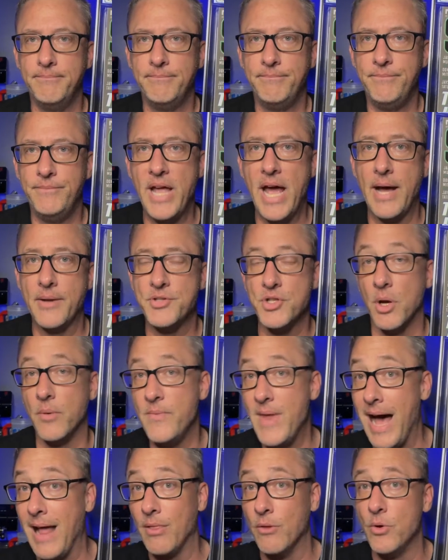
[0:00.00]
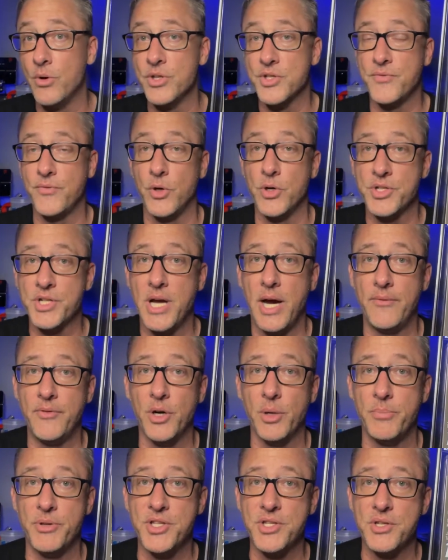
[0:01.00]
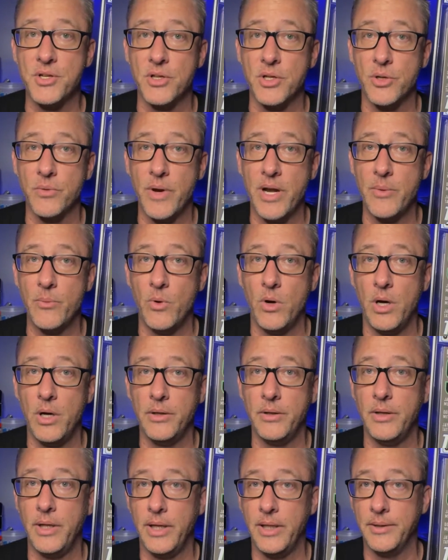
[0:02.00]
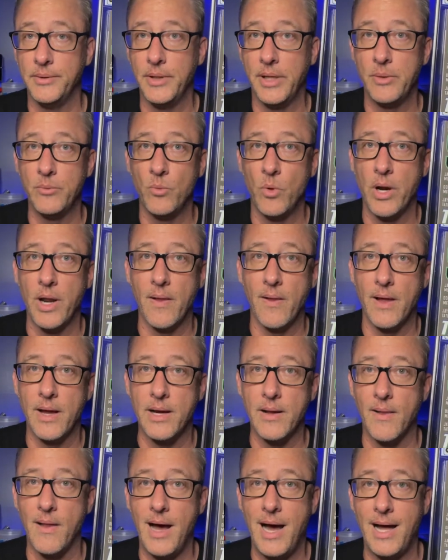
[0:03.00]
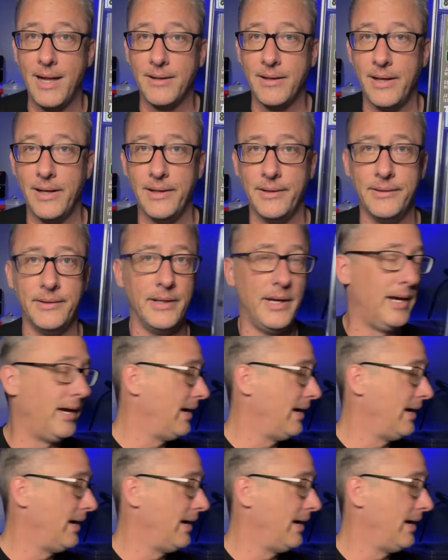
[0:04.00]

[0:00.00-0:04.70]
yeah, so not Luka's first cover, but still a great one and one I like a lot. And